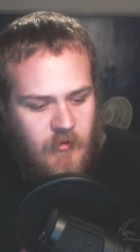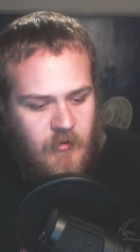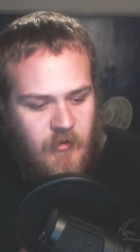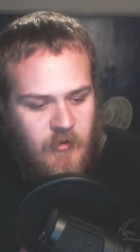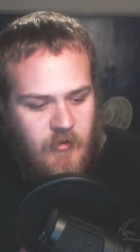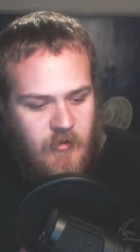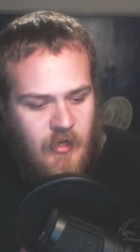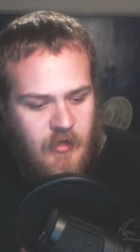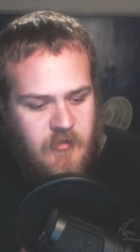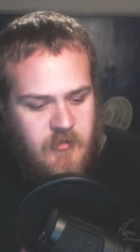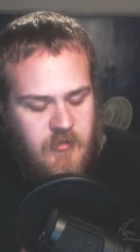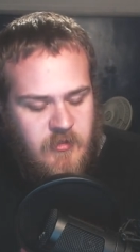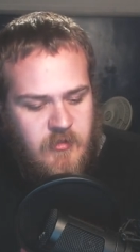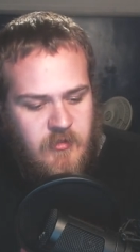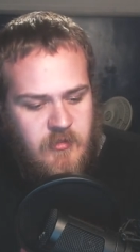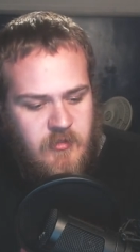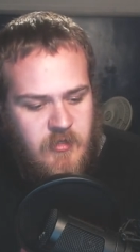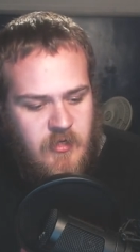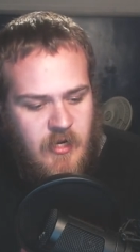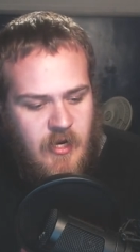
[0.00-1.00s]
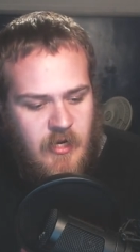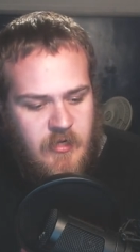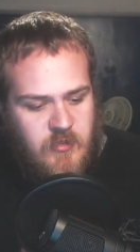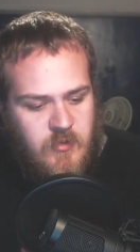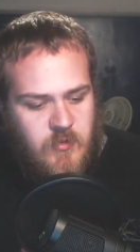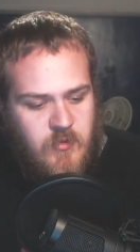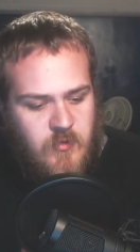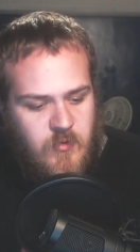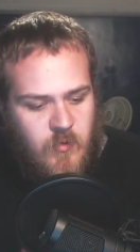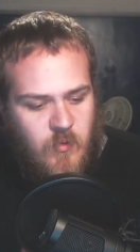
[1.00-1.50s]
Next is she
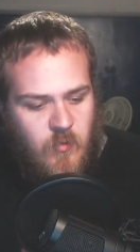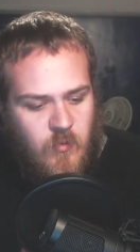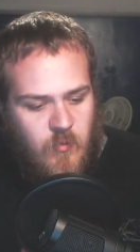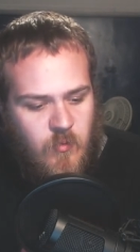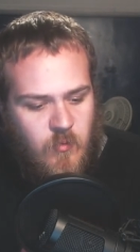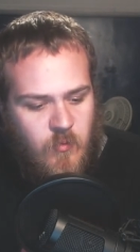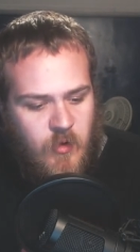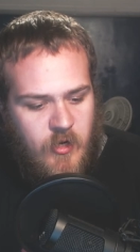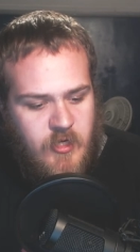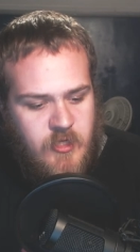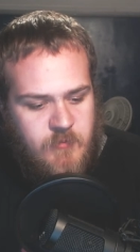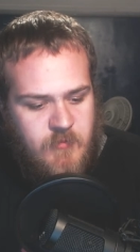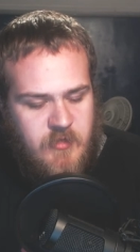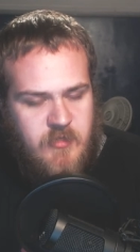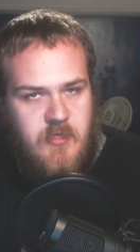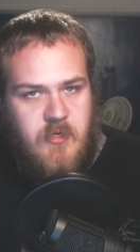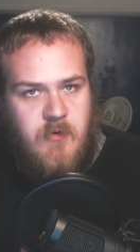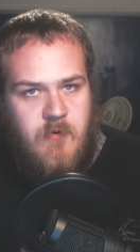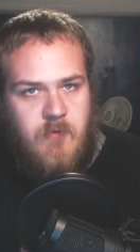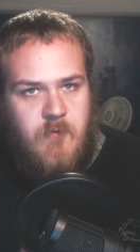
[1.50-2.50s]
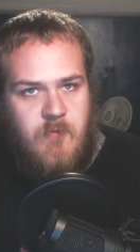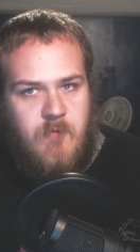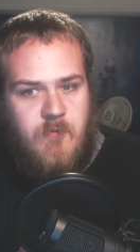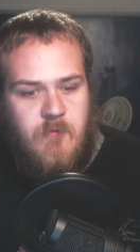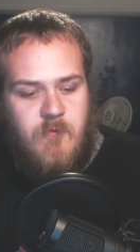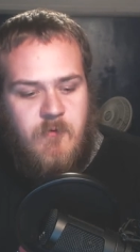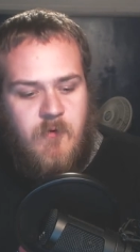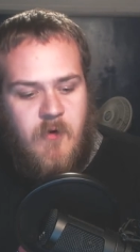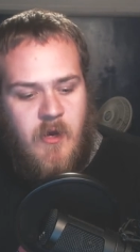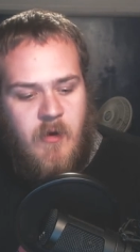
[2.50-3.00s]
asks, what is missing
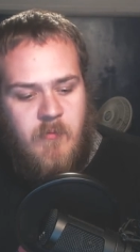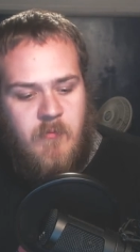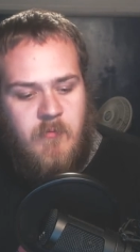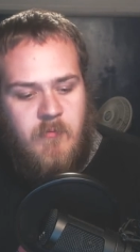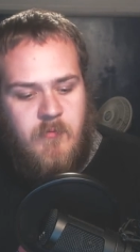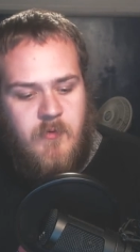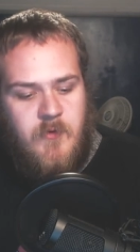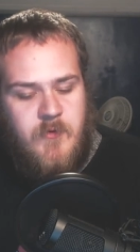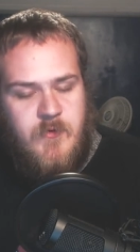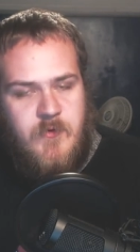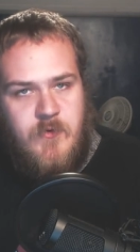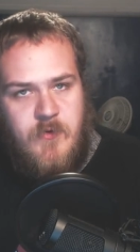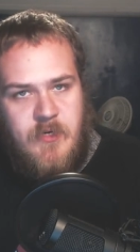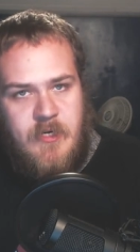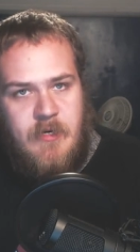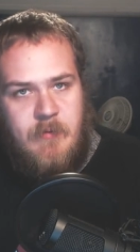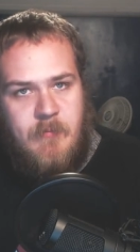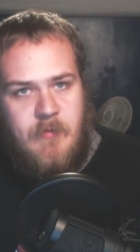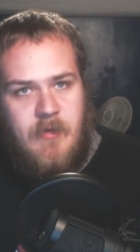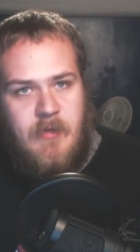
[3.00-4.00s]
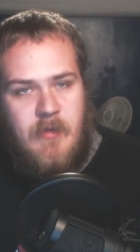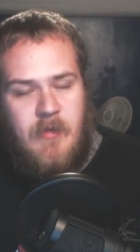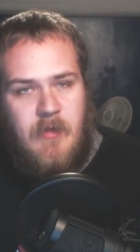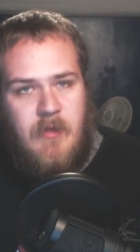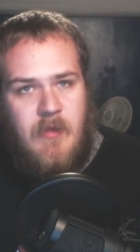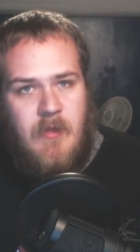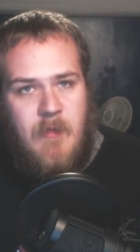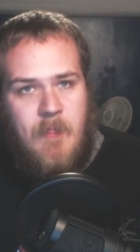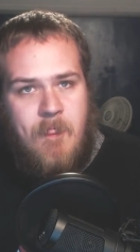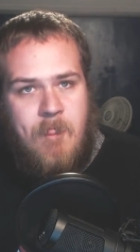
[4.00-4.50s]
from the stream?
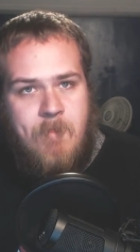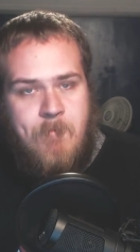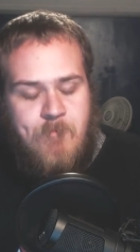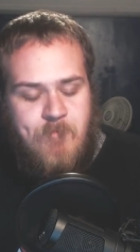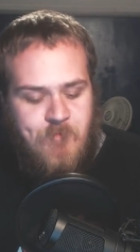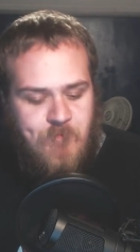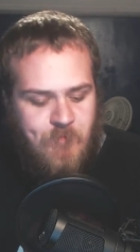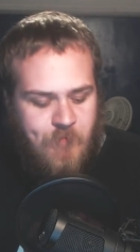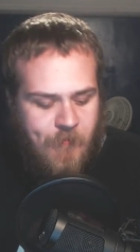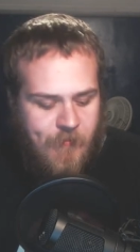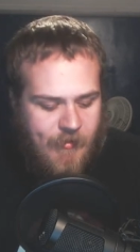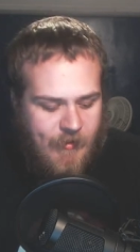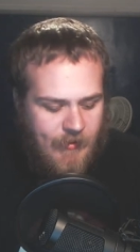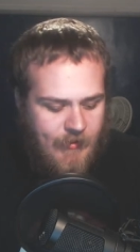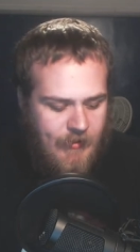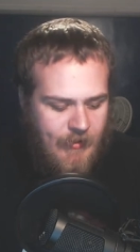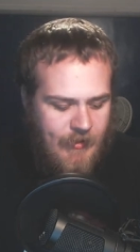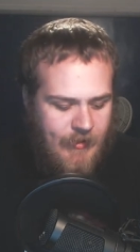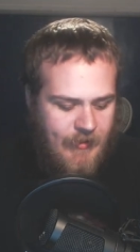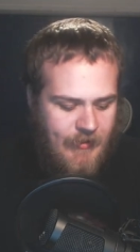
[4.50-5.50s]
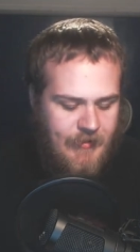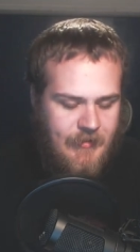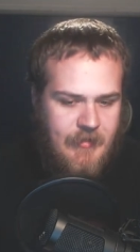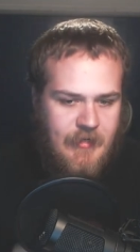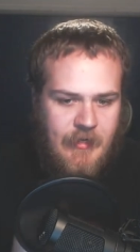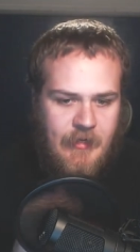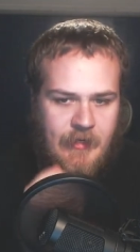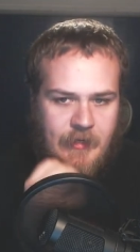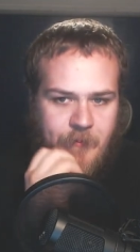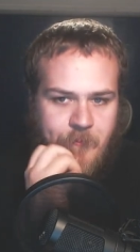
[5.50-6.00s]
And
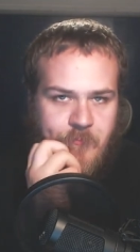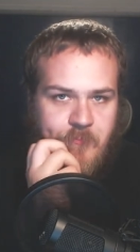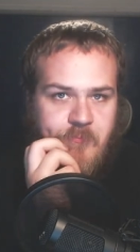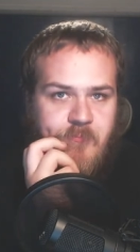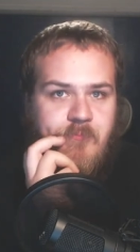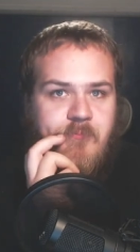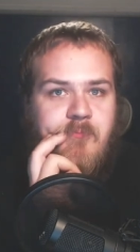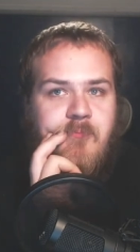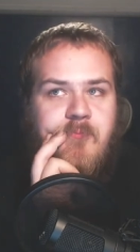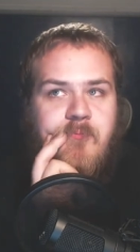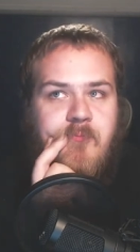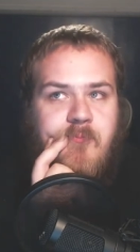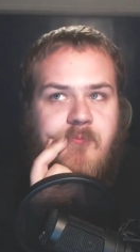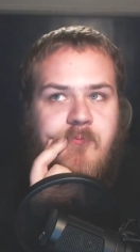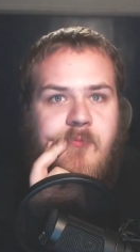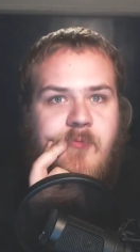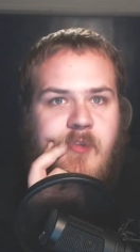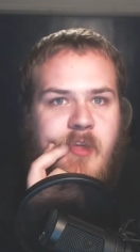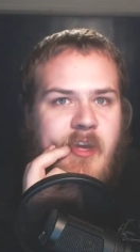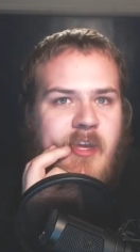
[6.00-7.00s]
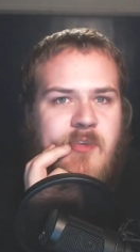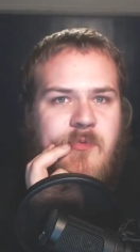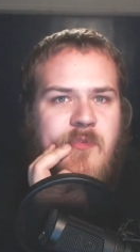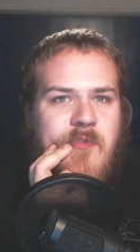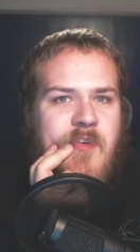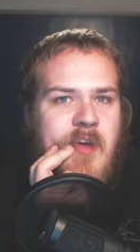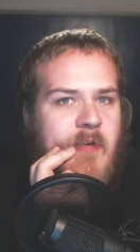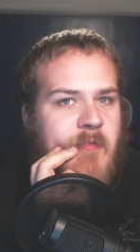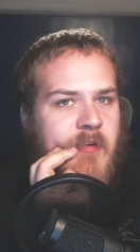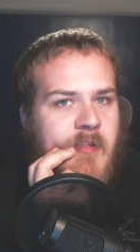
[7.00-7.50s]
uh, I guess we've
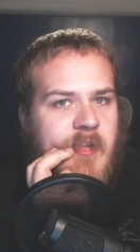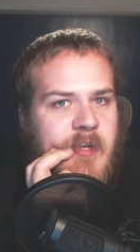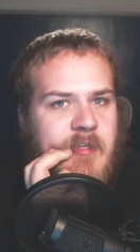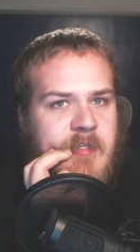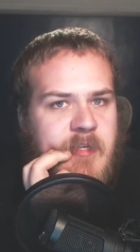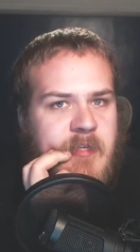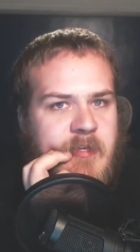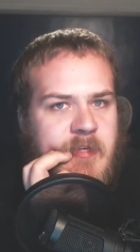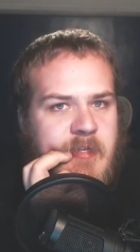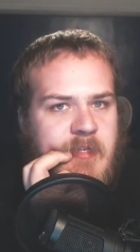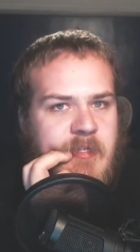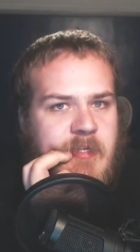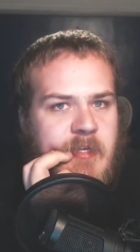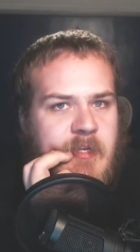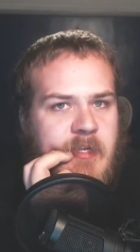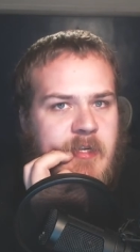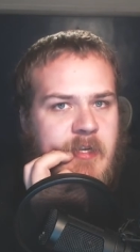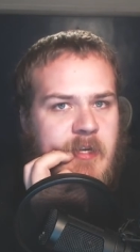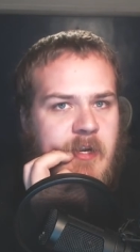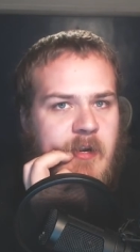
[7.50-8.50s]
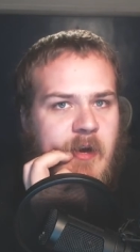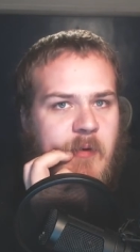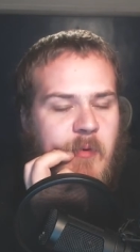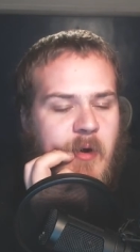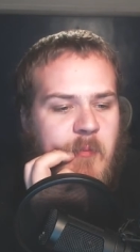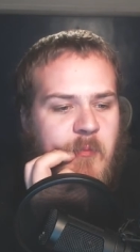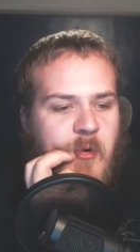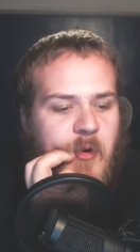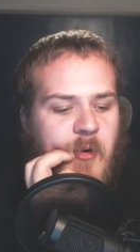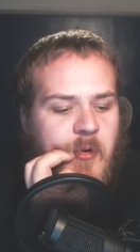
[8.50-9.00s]
covered this. You know, I want
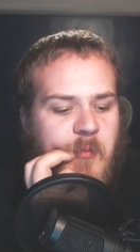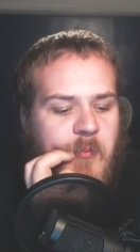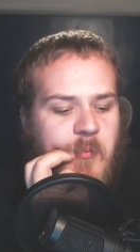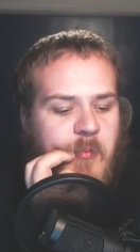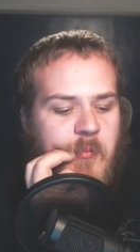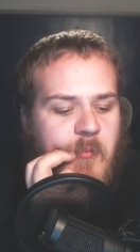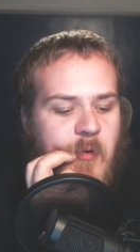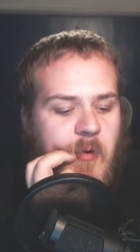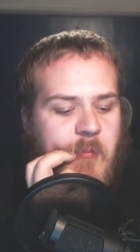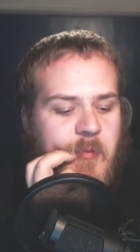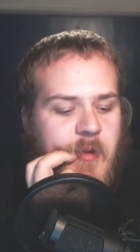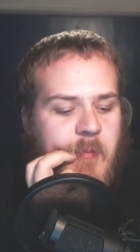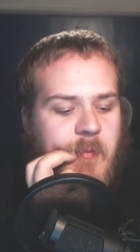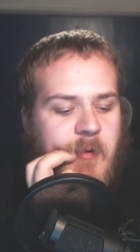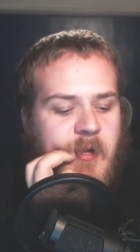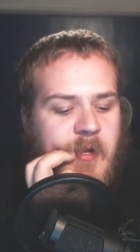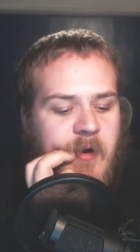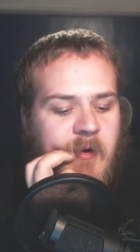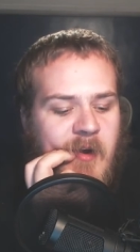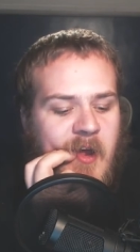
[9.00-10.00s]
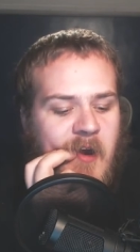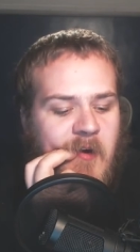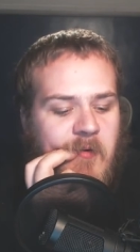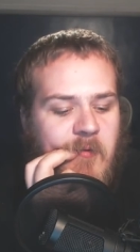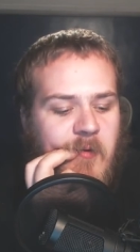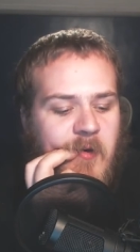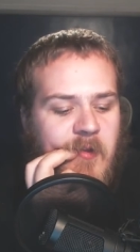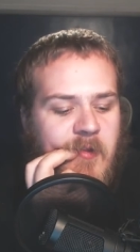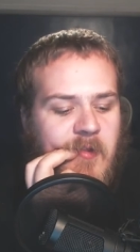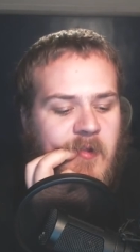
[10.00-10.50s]
more more people to interact
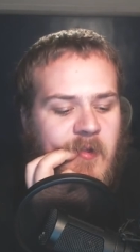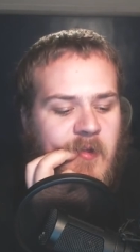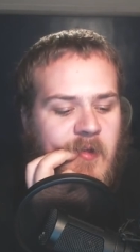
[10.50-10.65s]
with.